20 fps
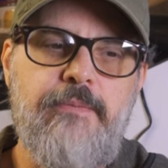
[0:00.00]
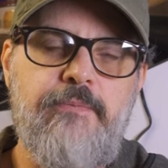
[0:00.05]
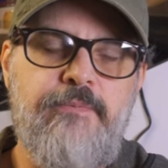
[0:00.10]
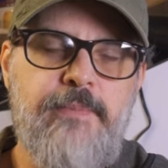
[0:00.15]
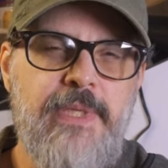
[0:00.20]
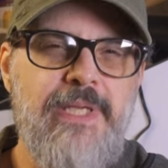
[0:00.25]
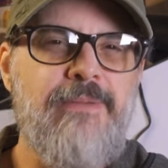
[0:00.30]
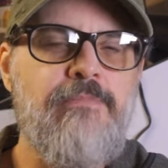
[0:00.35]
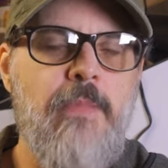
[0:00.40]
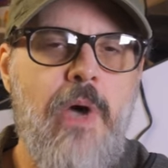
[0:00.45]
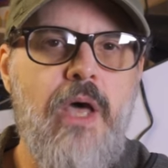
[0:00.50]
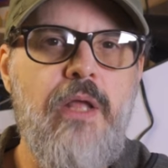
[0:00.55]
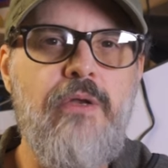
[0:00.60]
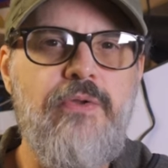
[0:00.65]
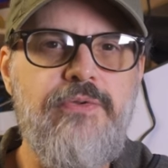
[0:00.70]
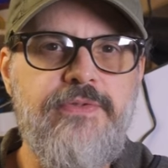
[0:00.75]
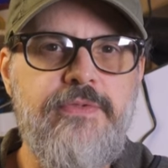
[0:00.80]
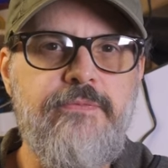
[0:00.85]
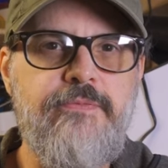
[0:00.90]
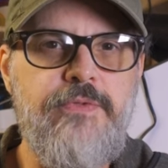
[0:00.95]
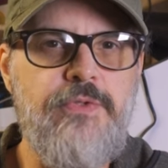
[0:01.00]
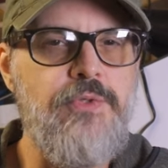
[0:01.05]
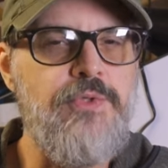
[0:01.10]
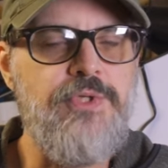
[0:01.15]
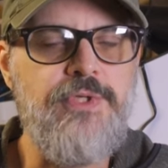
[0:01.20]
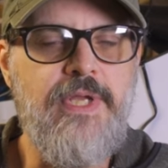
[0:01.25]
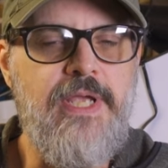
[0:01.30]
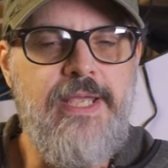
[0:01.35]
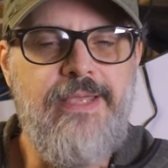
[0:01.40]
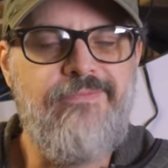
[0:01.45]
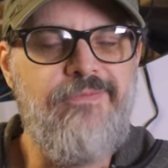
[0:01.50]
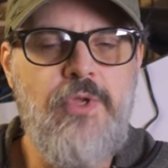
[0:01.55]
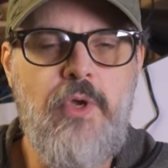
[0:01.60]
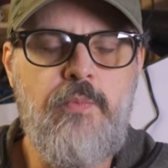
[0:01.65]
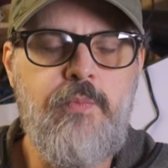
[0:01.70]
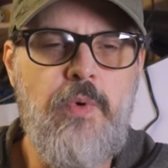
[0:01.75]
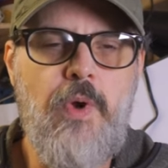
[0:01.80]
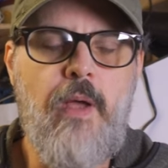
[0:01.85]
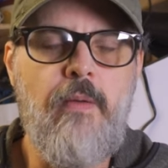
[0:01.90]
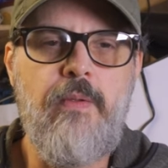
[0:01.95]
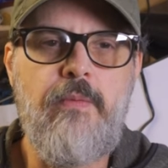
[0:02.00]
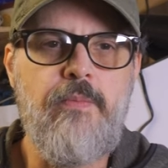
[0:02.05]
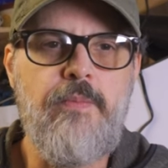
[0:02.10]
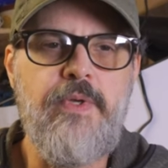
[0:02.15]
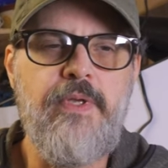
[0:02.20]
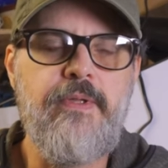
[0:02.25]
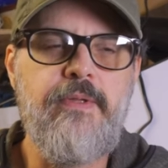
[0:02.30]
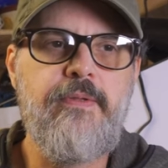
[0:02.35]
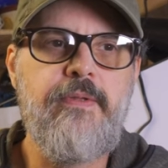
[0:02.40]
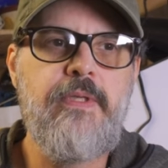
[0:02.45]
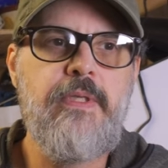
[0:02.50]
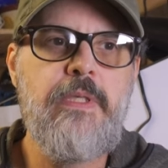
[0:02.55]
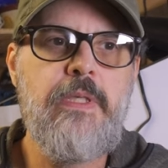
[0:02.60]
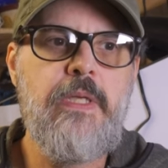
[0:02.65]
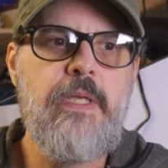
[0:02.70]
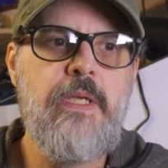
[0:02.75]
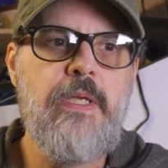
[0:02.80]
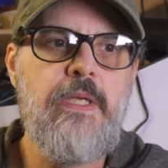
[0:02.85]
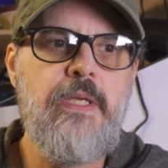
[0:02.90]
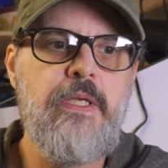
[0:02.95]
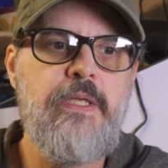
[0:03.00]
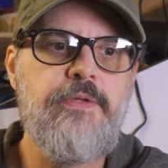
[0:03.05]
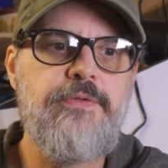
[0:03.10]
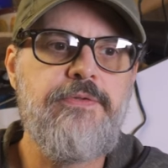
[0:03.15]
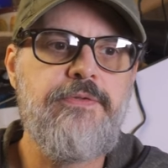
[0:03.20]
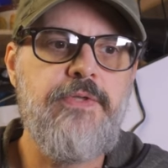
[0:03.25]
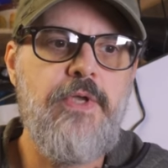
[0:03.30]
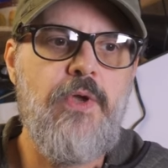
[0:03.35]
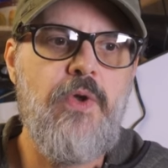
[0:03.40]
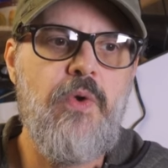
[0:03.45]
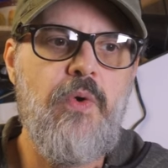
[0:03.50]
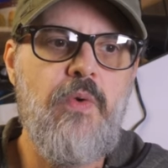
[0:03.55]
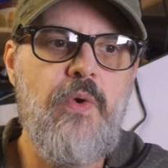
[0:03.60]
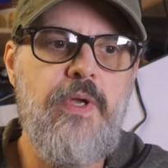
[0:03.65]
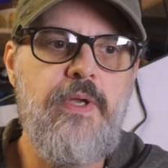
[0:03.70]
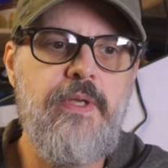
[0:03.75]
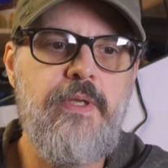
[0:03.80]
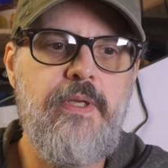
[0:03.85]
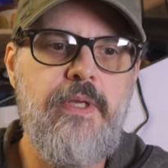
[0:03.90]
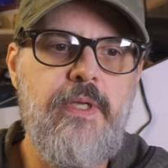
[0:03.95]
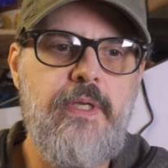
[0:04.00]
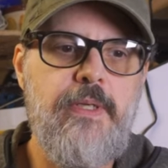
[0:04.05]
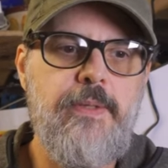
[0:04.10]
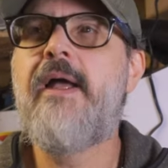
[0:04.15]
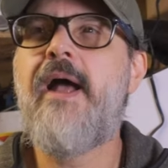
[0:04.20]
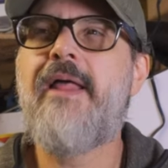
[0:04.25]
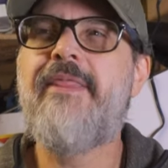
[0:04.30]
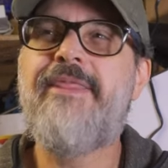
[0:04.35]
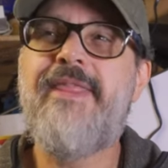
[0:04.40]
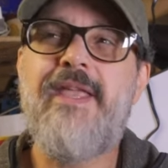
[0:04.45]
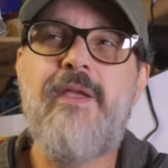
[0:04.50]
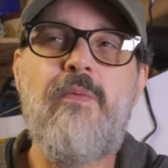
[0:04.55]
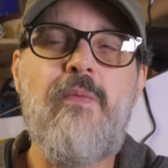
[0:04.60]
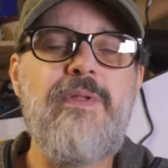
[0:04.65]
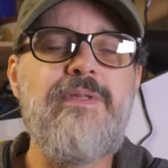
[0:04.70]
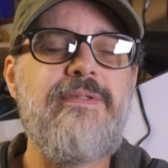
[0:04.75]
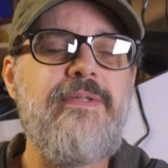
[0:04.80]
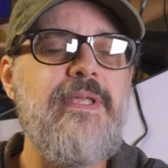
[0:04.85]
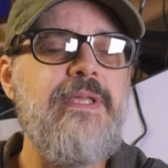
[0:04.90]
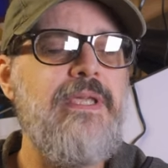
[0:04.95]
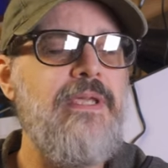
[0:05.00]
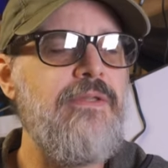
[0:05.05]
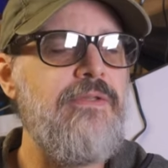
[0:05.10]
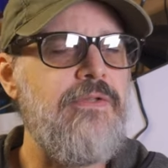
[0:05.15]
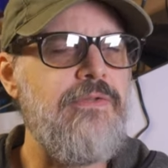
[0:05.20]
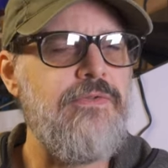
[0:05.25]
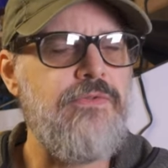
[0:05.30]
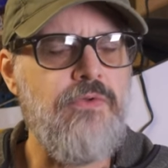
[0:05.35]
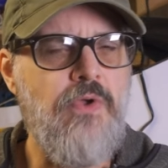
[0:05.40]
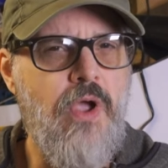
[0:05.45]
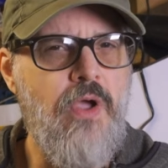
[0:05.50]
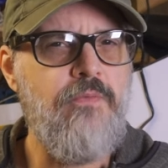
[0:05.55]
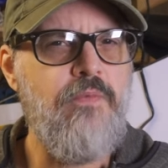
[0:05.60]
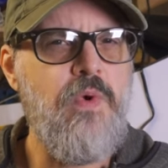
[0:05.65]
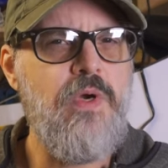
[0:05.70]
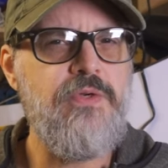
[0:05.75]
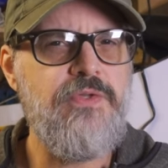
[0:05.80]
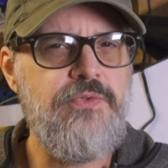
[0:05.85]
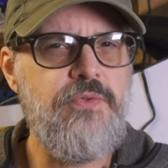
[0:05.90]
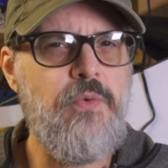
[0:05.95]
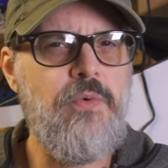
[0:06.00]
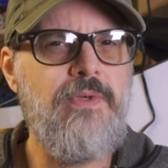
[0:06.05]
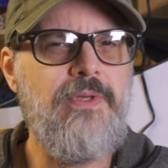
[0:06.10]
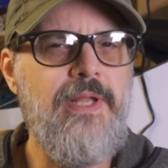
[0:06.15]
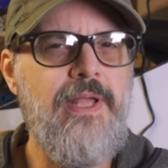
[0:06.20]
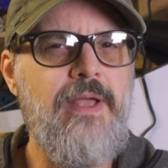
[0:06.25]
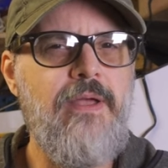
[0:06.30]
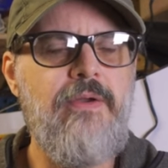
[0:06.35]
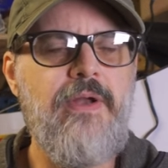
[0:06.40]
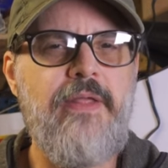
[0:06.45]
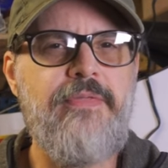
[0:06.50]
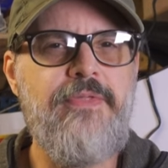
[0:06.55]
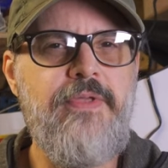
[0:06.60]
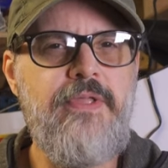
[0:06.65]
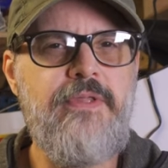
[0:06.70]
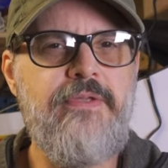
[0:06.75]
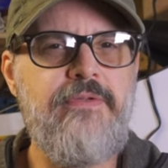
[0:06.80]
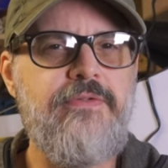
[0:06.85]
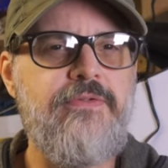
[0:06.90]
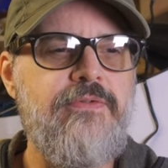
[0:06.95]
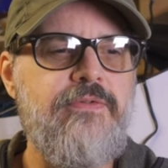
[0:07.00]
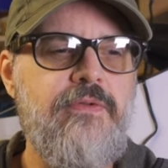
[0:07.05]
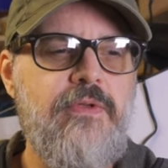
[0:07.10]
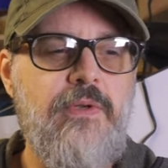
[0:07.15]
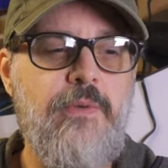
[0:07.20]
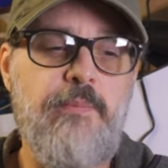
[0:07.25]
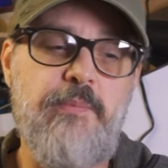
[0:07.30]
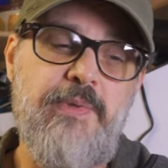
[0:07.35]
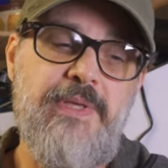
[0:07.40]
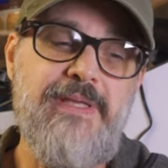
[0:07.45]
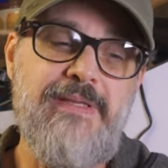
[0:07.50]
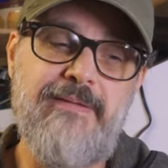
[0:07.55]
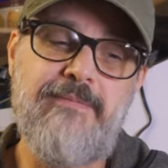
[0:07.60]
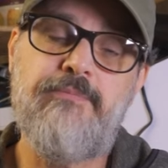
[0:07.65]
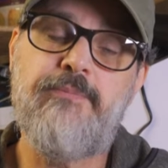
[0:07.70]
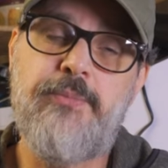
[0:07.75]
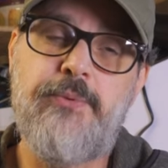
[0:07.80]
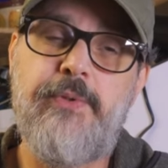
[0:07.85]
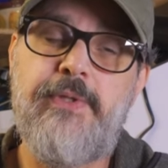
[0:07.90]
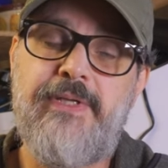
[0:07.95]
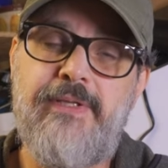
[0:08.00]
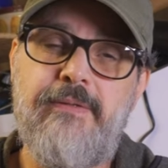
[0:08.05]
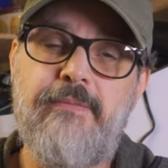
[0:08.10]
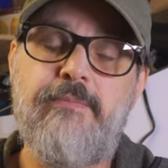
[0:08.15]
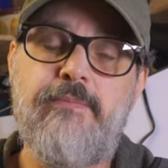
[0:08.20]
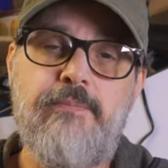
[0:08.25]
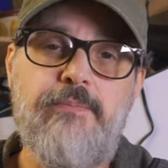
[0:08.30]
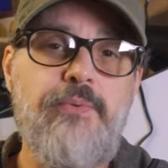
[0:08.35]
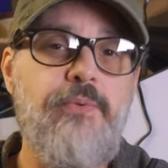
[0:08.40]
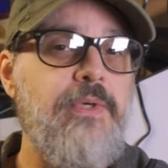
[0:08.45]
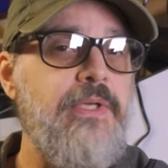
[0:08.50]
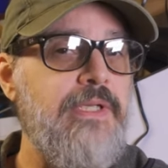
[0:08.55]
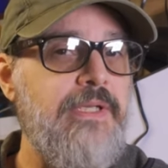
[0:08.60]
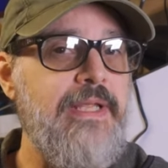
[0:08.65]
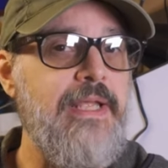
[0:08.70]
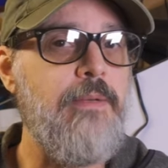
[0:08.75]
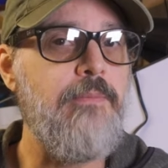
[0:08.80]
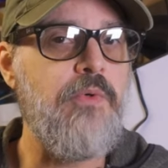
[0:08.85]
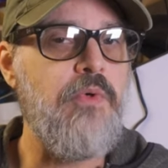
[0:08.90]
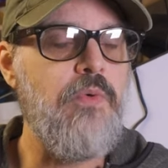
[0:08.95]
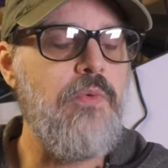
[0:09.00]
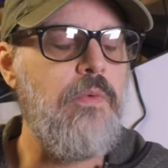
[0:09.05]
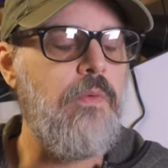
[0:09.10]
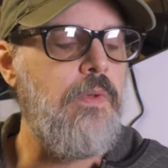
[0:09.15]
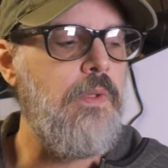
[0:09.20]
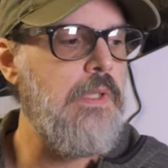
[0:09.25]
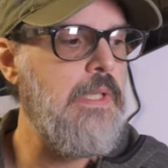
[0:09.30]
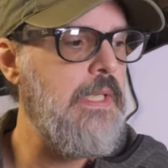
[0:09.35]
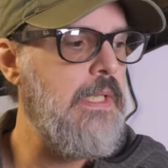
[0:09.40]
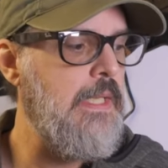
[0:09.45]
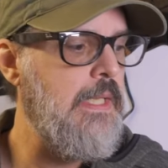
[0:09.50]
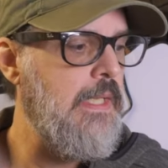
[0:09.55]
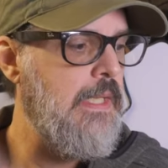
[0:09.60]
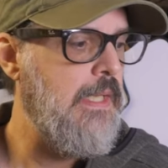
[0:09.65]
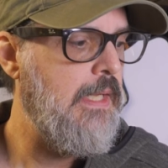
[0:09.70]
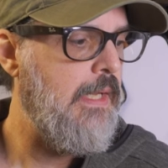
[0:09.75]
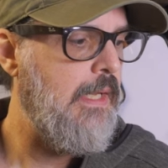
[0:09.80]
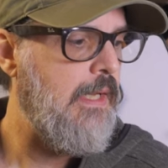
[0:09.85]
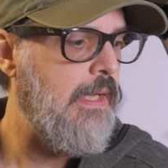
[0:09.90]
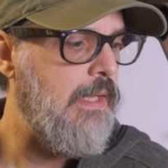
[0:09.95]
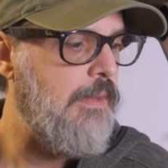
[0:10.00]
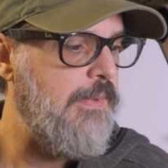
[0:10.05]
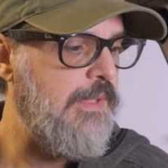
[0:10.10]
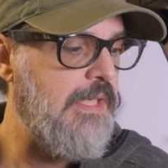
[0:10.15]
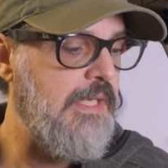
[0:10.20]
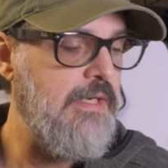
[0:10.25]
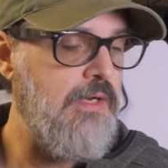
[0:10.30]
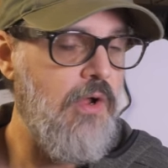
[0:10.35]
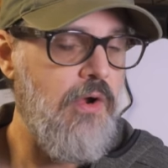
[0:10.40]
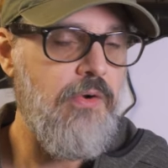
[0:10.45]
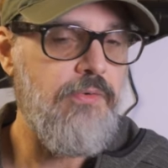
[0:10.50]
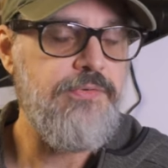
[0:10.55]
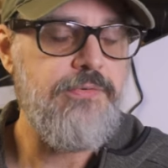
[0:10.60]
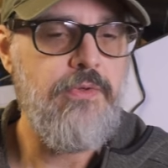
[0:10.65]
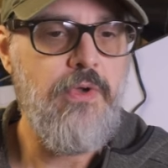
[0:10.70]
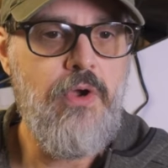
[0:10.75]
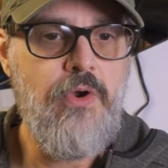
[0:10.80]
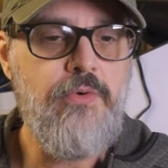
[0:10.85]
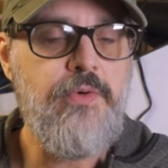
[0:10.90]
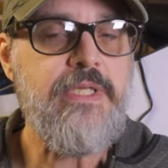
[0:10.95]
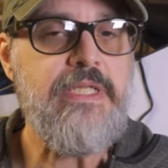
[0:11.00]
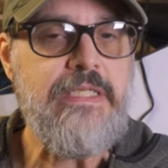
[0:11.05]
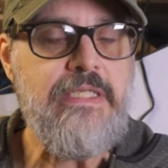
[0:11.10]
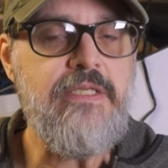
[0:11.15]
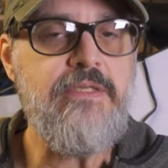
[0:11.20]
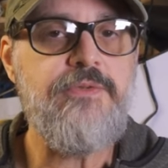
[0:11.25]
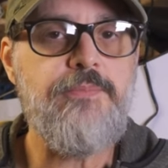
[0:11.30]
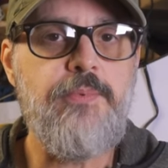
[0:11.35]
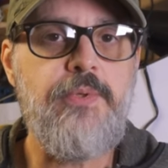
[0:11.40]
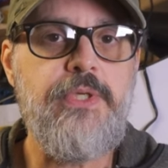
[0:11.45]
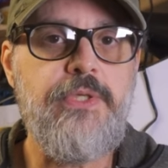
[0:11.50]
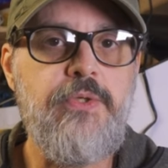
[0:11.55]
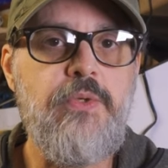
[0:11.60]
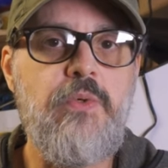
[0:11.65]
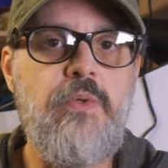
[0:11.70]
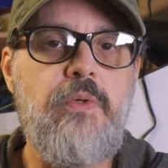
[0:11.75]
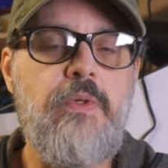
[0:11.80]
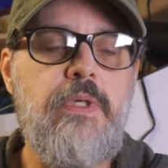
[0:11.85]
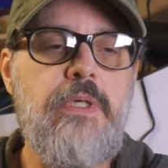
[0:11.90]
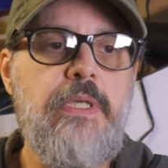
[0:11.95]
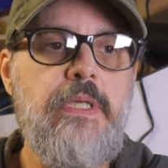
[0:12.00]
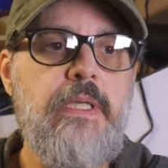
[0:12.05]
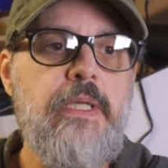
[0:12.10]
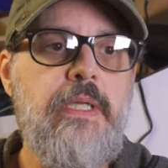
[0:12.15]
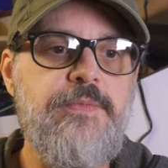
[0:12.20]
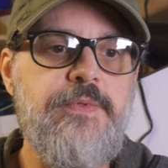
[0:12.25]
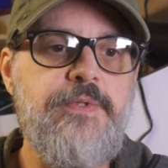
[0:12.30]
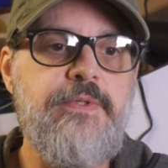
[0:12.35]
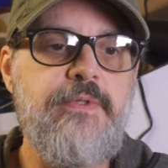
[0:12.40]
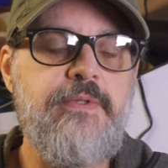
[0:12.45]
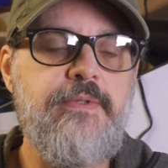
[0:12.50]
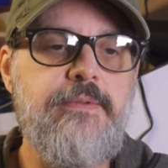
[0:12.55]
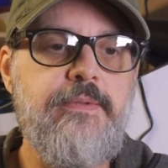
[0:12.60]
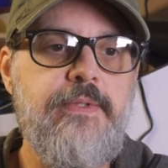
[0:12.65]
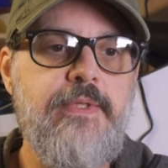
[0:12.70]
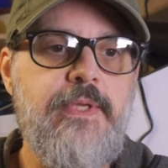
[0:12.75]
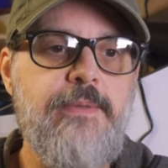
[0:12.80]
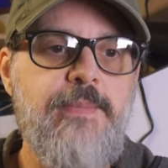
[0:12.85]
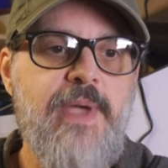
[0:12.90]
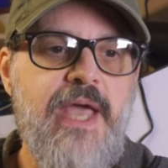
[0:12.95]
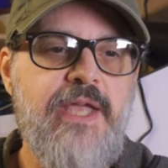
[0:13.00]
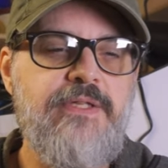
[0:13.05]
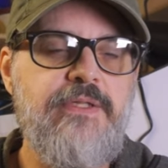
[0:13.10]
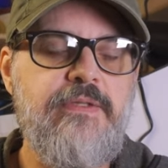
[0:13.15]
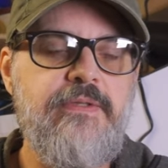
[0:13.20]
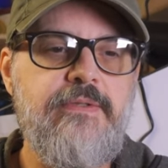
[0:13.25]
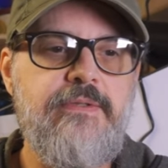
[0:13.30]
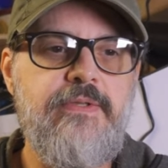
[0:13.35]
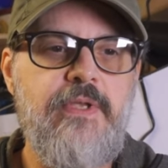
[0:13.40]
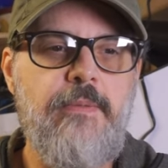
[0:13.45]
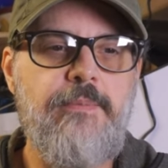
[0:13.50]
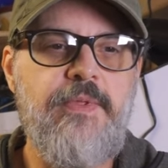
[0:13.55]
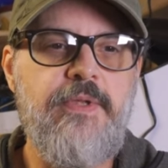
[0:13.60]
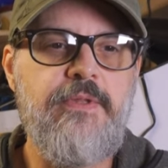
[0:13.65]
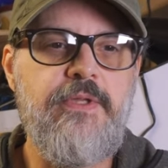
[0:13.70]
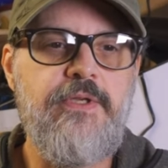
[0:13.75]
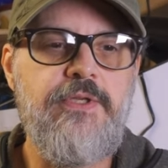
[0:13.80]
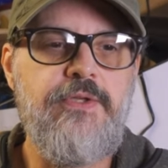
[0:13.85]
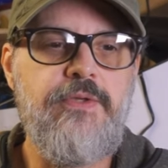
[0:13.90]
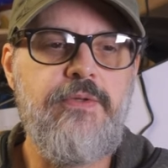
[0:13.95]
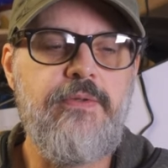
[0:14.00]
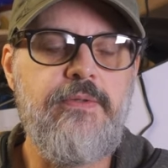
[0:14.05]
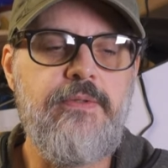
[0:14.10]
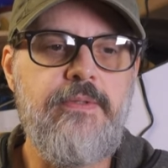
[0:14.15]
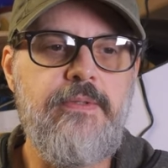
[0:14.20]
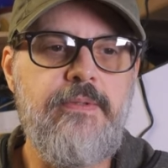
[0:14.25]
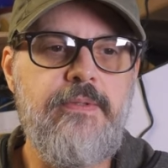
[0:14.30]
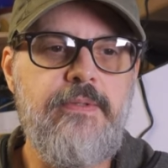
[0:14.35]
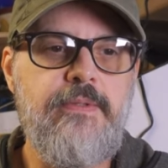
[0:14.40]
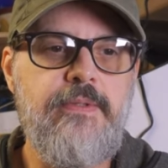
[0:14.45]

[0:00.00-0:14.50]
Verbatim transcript: big models in Fusion I have no problem with. So I think once they get the software sorted out, I think this is going to be pretty damn cool. And it already is pretty cool to imagine something that you can